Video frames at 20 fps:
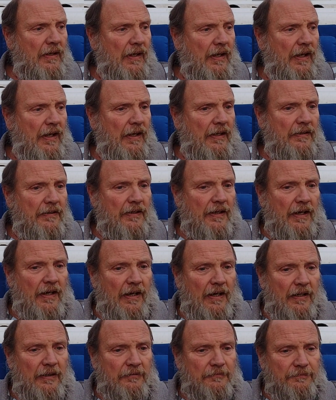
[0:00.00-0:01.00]
and
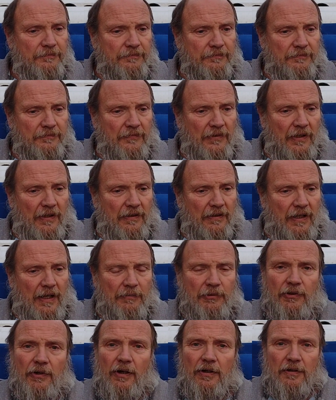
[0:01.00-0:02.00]
uh,
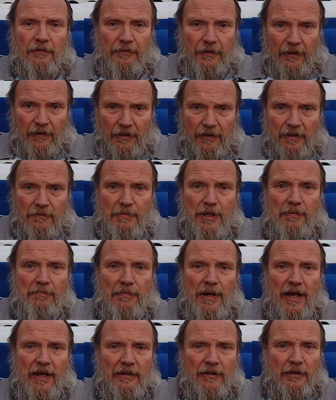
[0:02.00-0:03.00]
I'm starting to feel a little
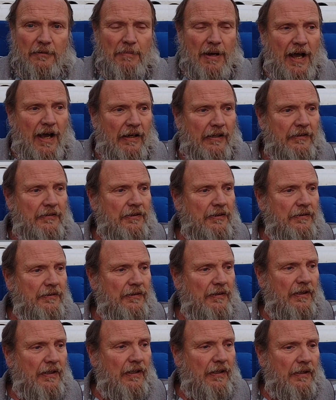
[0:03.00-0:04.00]
bit better about it.
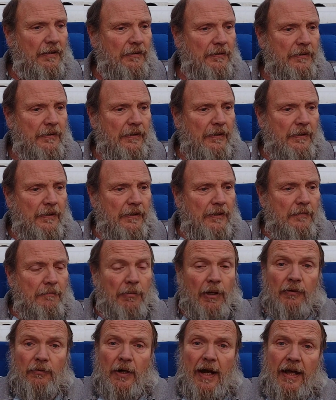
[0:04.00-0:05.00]
Uh,
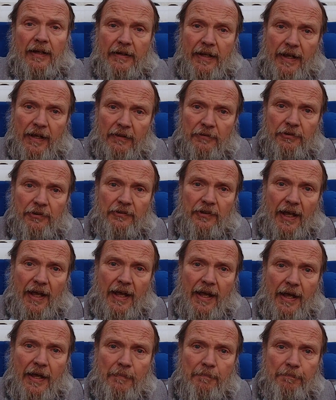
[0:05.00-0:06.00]
but right now's the
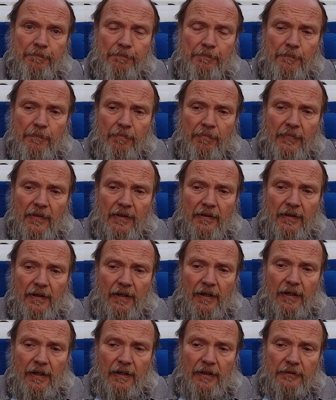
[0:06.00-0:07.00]
time,
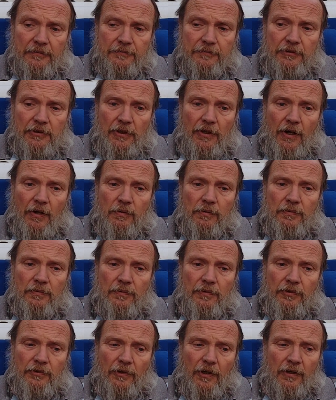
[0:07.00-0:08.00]
uh, you know,
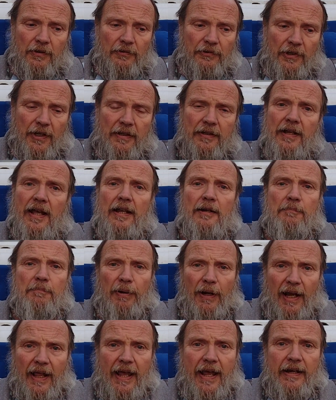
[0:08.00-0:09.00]
start sitting down
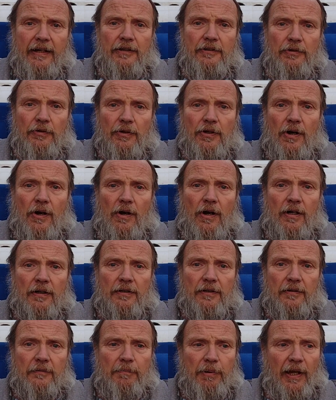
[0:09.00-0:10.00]
and planning your
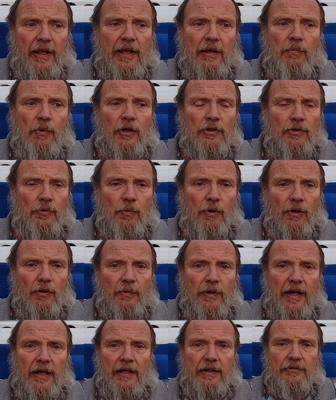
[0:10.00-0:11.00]
garden, plan what you want
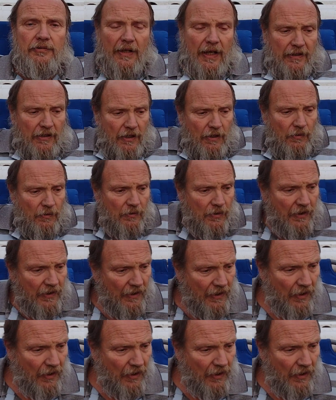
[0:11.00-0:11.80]
to raise. I know